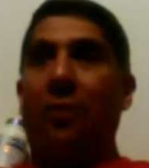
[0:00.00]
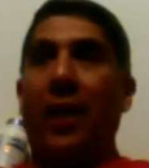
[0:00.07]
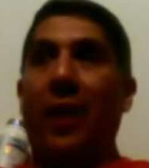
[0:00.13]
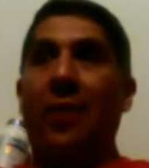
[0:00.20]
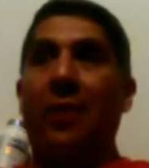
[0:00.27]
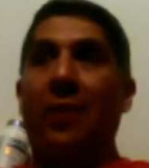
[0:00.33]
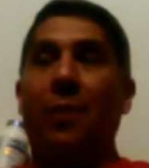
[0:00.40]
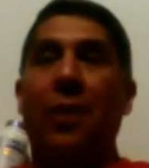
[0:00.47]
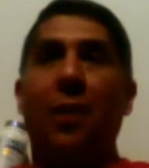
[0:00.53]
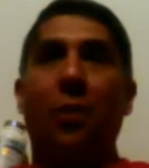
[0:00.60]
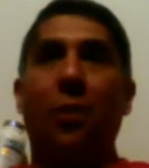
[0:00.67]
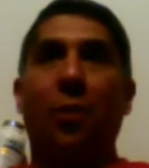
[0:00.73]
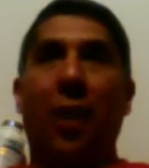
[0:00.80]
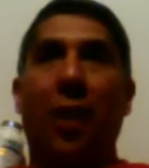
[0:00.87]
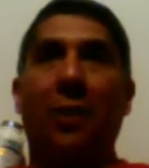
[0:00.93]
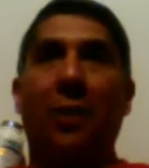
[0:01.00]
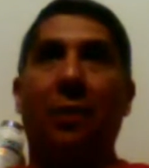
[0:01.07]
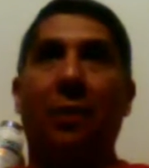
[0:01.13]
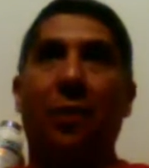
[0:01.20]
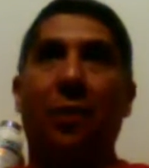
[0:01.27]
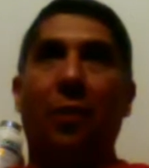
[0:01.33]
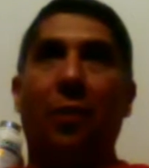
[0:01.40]
Find something you like to
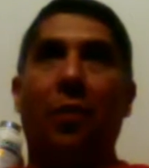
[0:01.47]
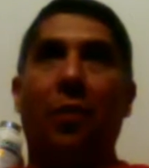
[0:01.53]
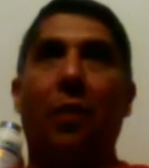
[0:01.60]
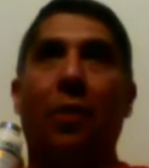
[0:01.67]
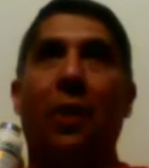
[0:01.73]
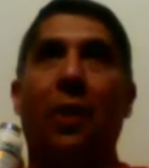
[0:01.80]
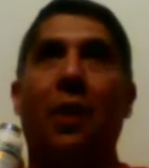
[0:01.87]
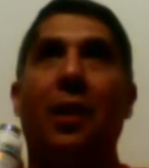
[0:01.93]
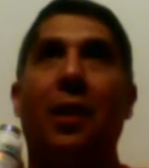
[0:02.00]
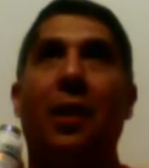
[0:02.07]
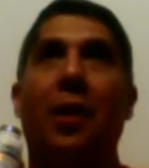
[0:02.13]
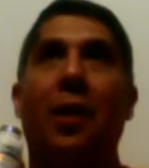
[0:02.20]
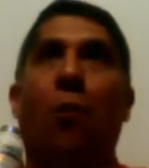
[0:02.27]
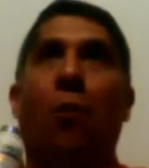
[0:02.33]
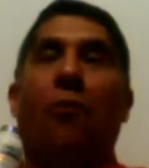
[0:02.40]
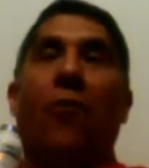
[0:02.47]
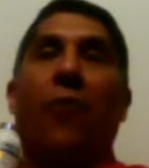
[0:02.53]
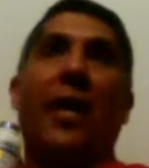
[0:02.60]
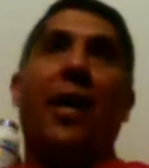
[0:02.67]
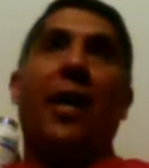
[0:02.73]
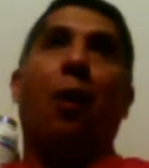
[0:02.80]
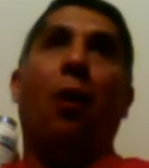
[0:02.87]
do, or
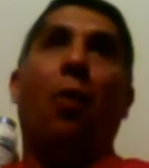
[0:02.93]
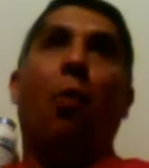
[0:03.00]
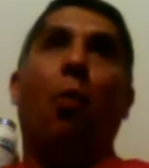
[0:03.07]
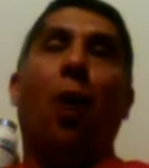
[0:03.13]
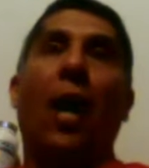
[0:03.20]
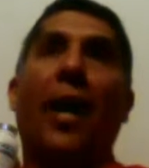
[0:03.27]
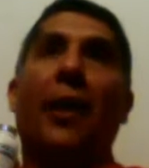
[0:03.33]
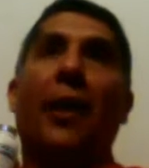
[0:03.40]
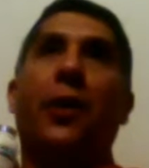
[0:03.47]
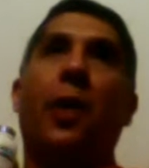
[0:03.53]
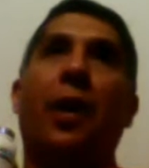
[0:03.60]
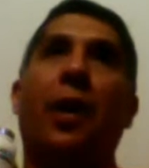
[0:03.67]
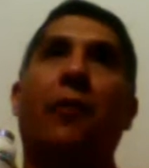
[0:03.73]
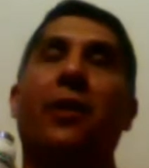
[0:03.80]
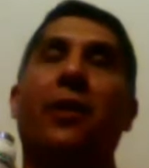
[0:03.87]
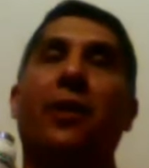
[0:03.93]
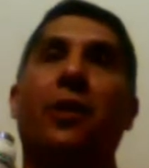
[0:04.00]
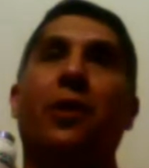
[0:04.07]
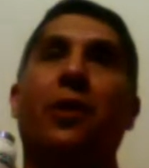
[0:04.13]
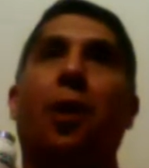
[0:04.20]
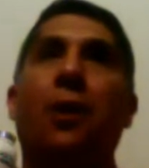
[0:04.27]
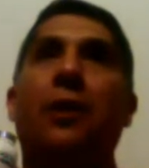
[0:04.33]
find out why you're having
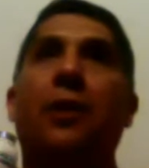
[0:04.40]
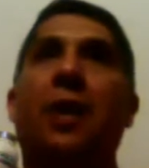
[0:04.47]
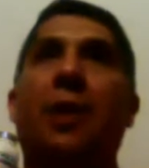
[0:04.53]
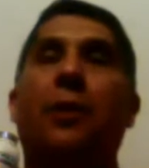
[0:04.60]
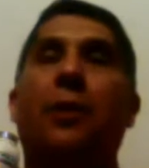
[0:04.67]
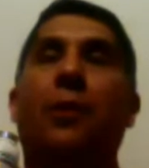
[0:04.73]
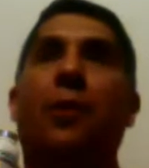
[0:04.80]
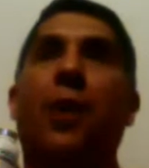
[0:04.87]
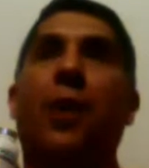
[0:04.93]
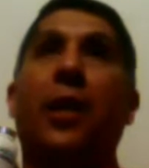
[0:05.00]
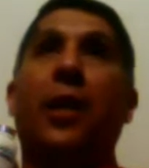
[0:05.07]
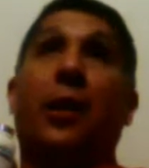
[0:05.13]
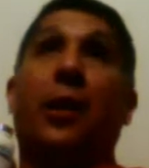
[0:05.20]
such a hard time with running.